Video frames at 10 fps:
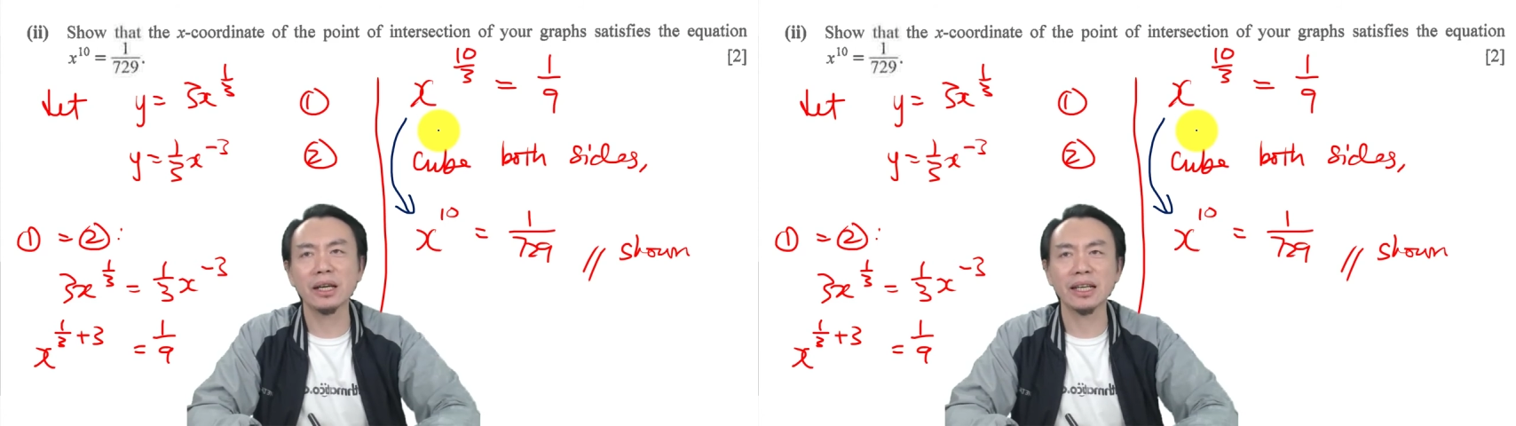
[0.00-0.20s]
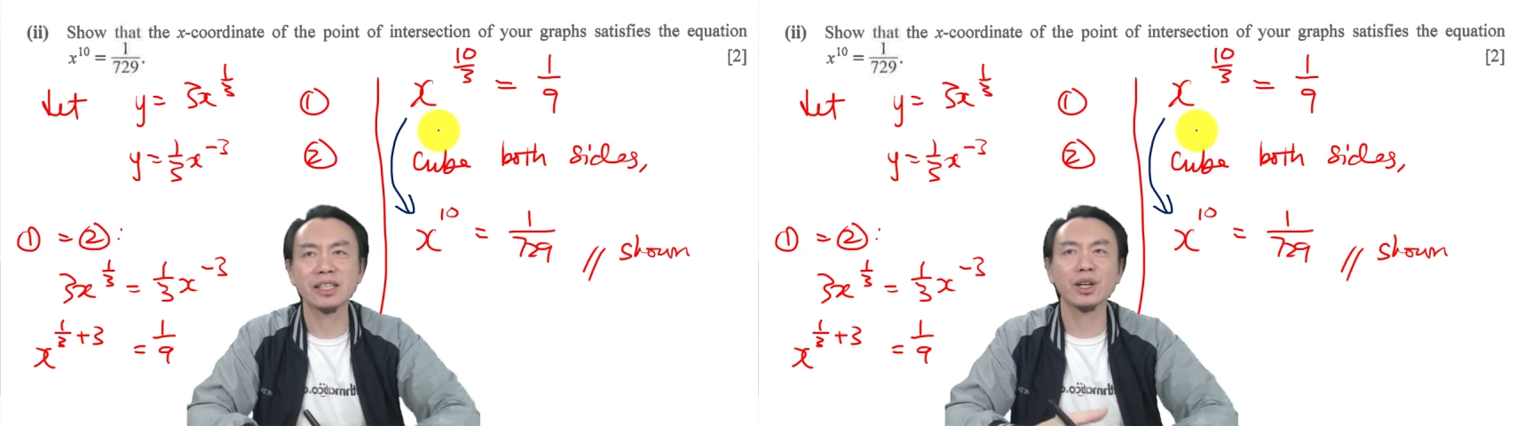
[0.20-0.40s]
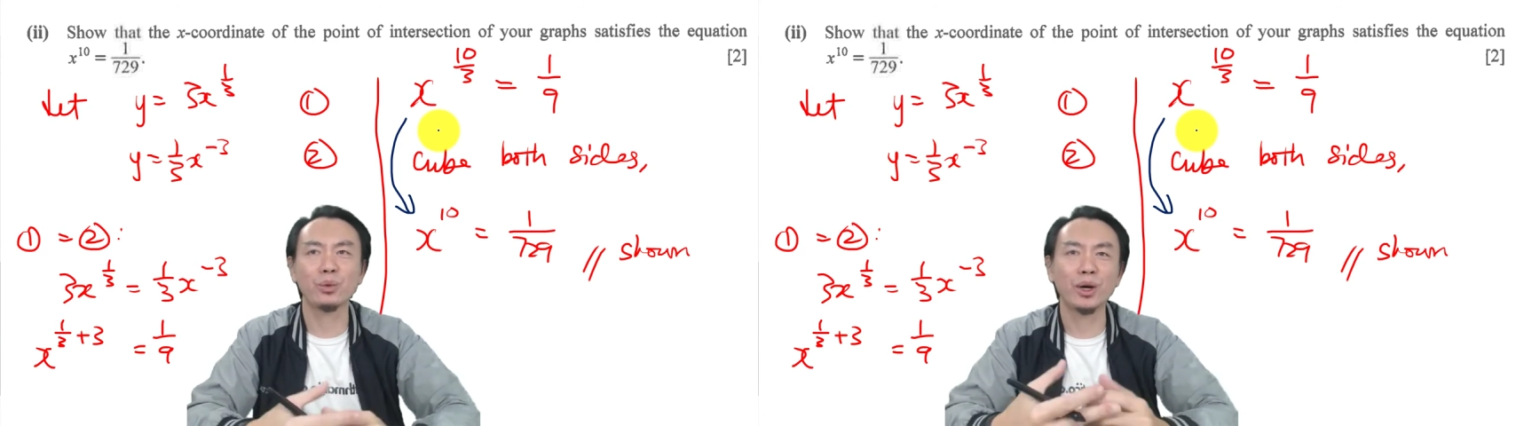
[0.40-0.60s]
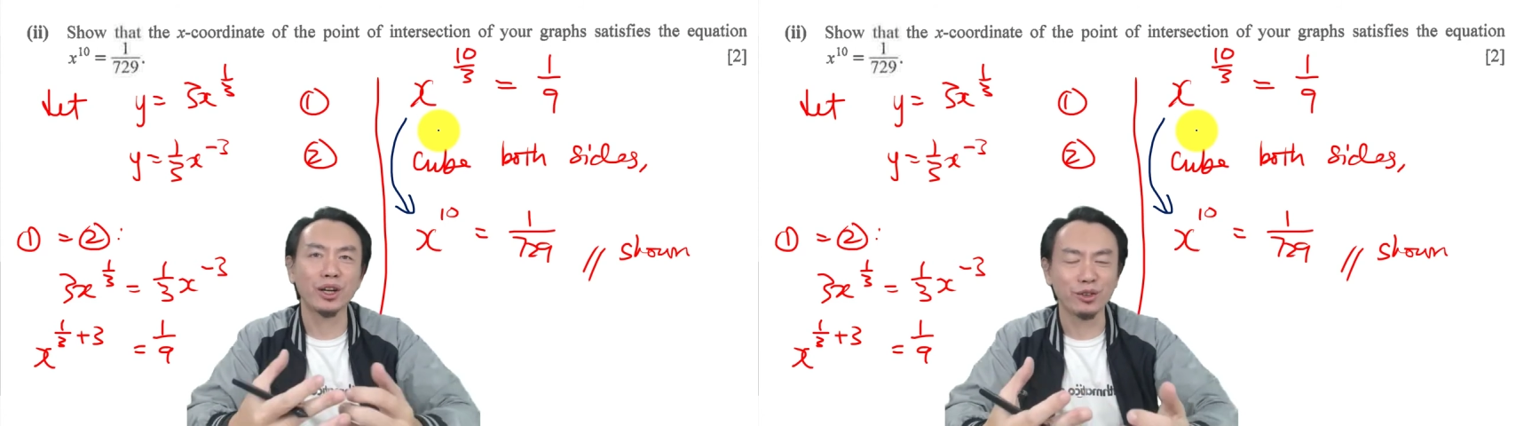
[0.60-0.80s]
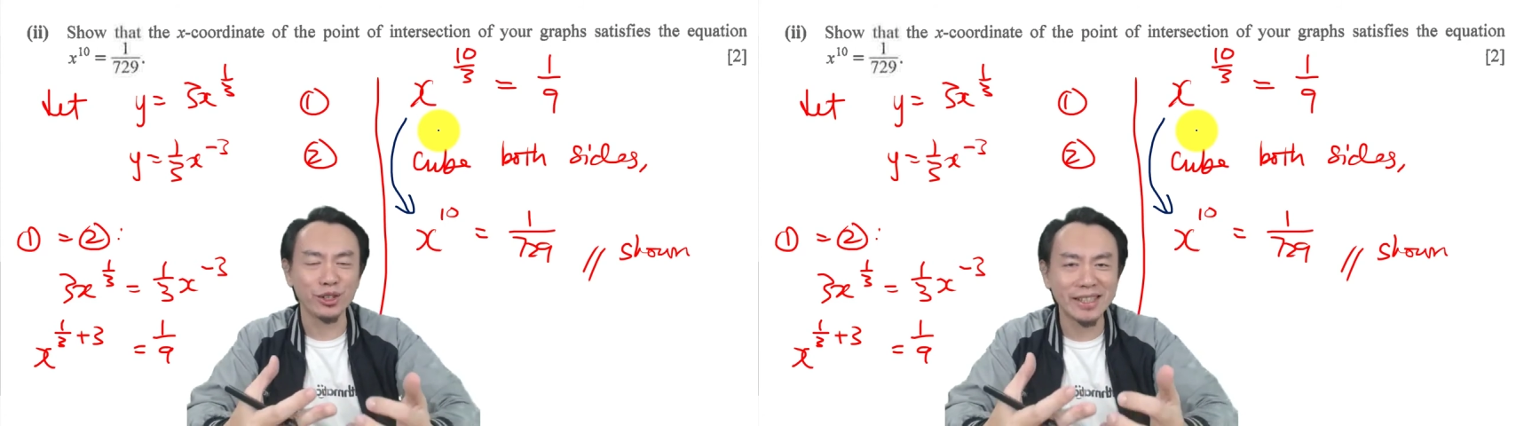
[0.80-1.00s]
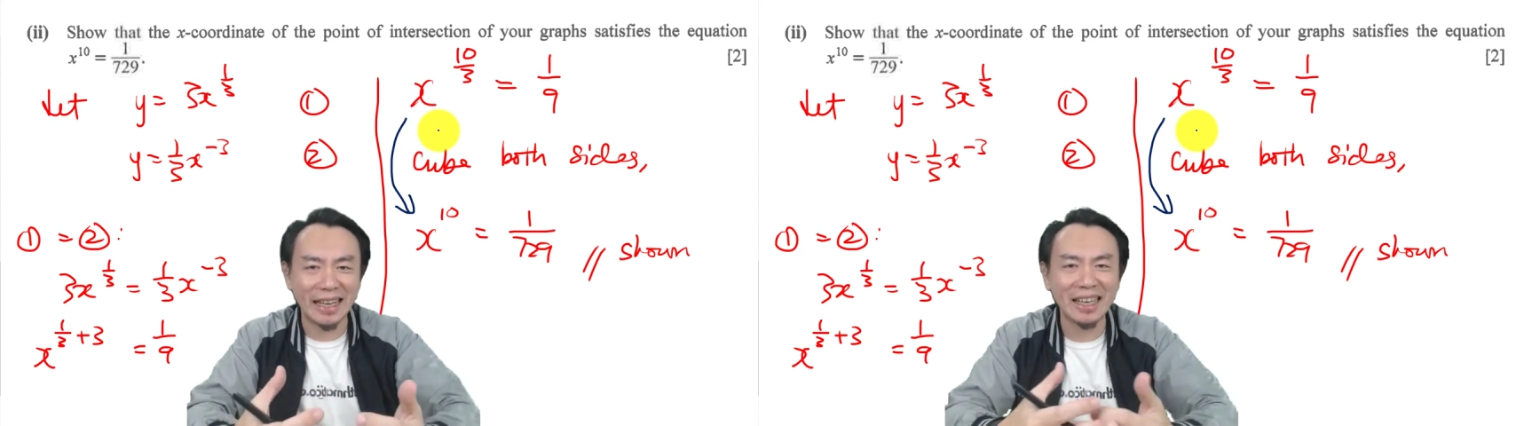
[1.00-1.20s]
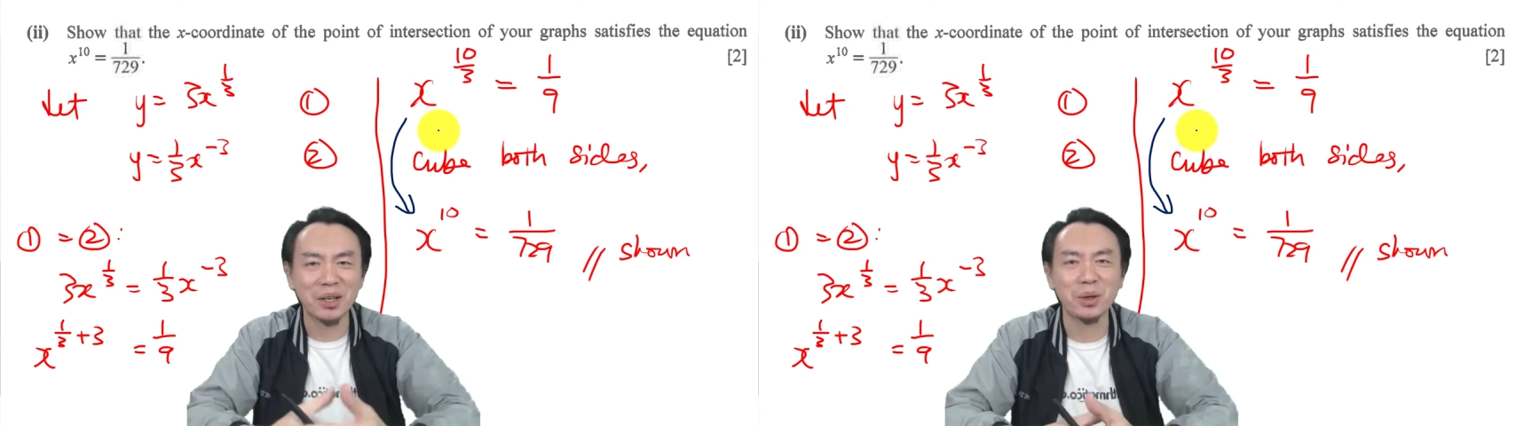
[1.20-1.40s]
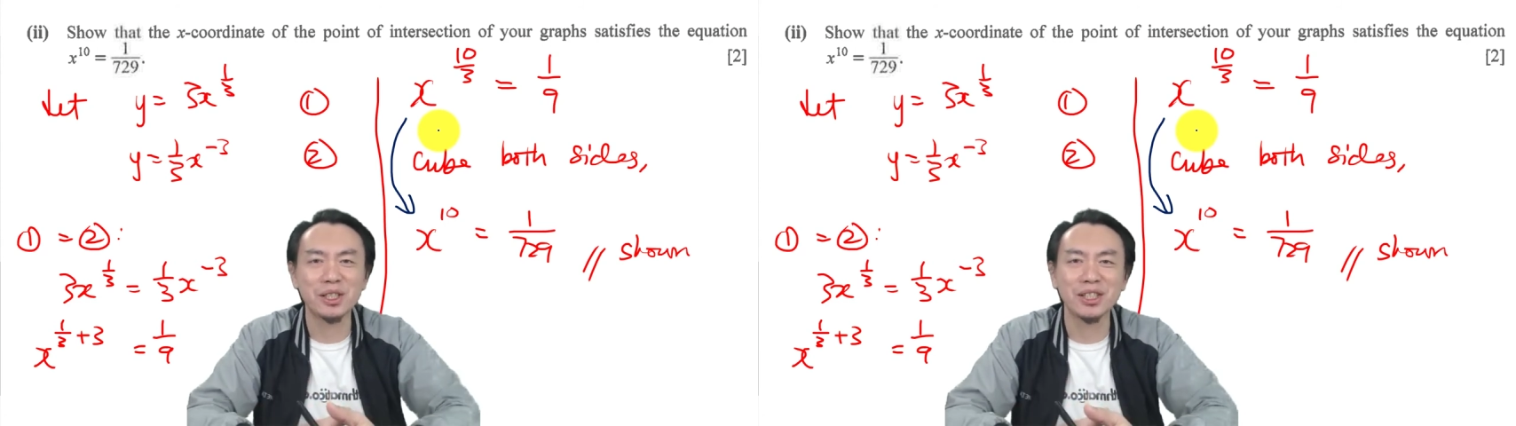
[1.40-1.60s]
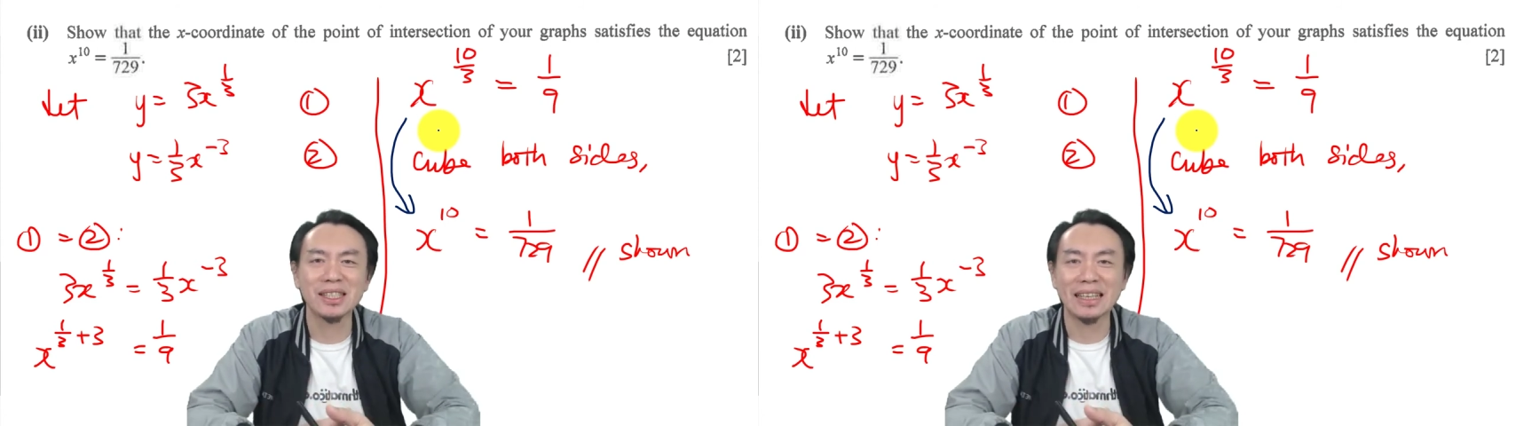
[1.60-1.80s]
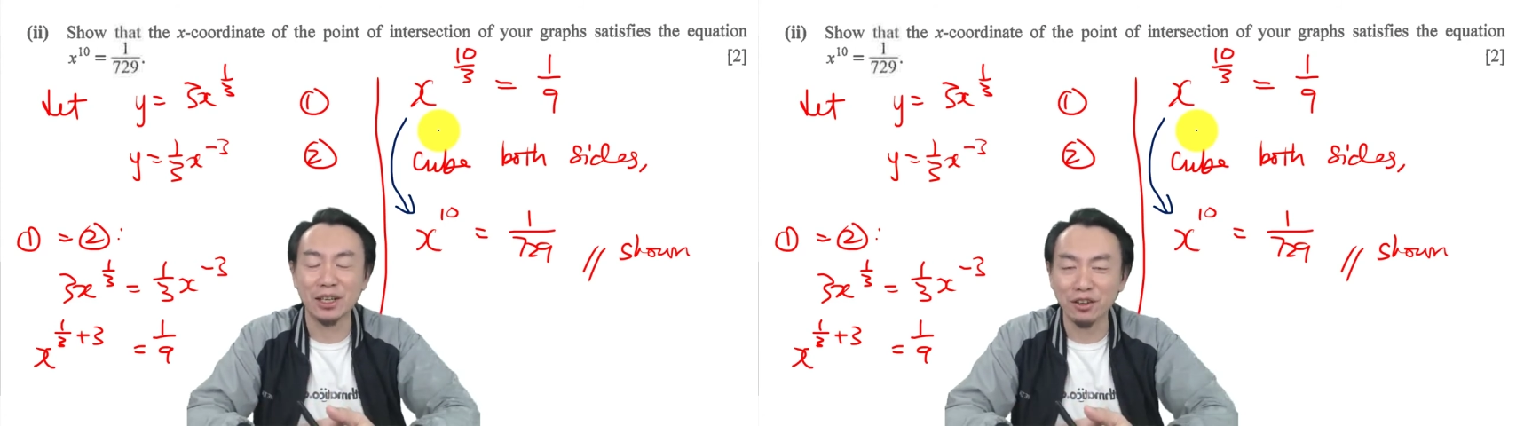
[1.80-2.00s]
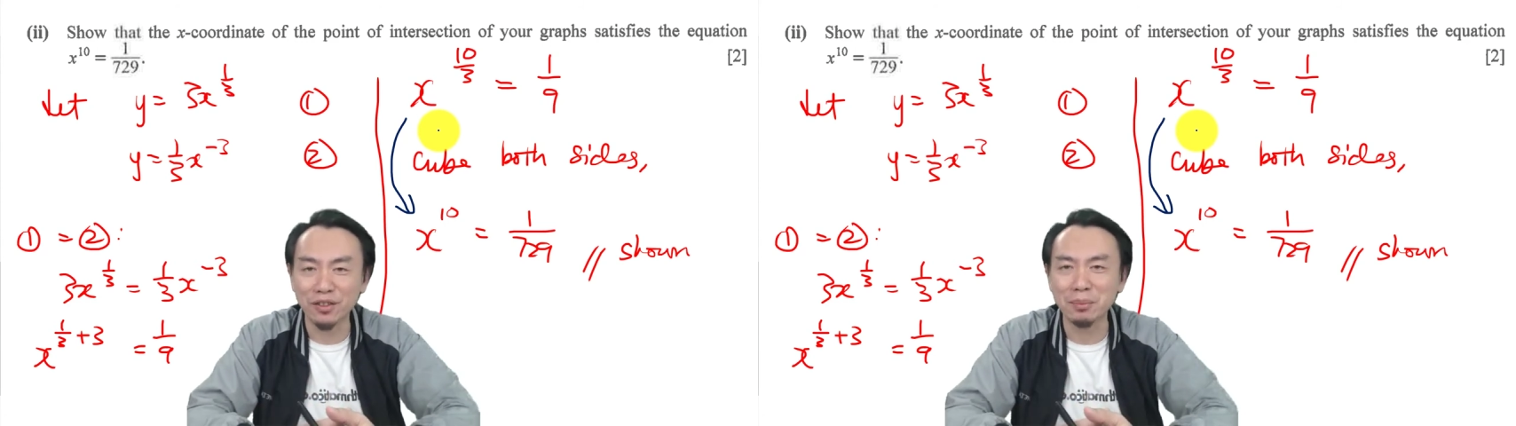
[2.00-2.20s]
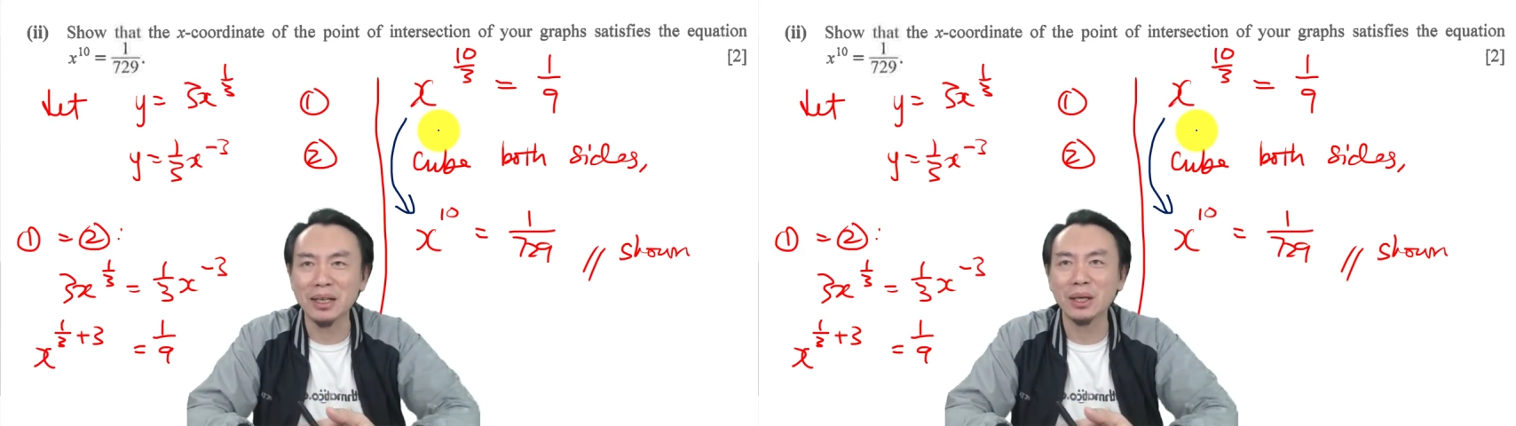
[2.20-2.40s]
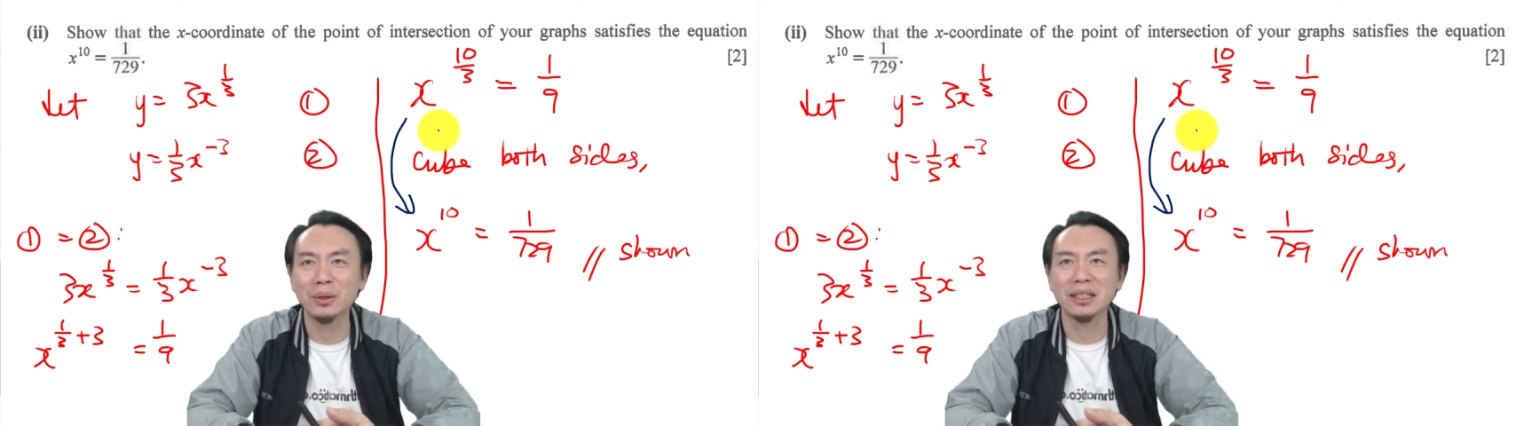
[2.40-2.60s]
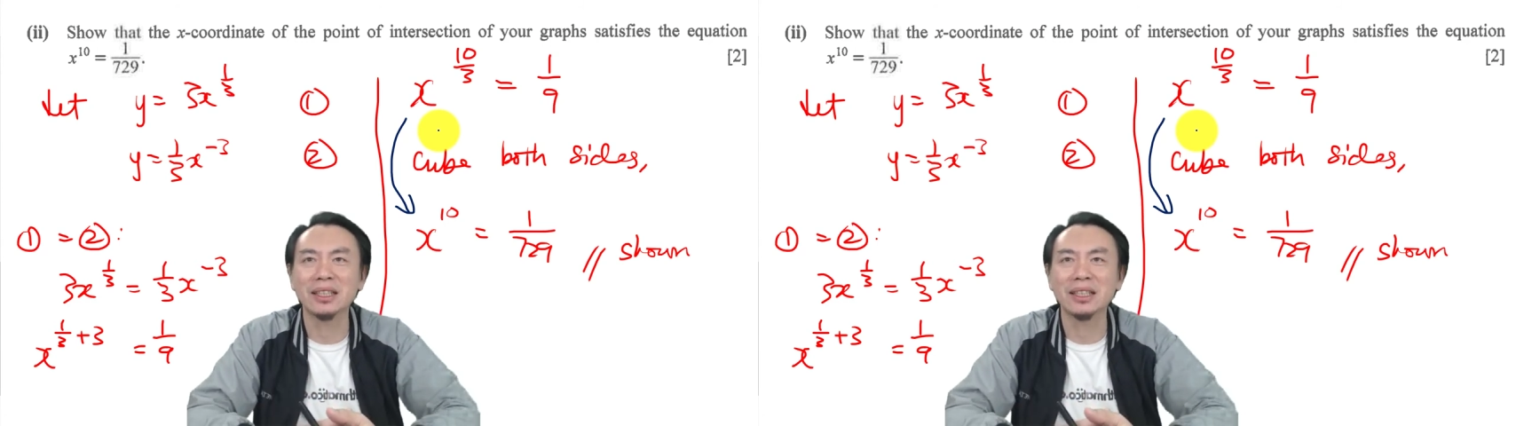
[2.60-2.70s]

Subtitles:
It's not one of those standard questions that you're familiar with.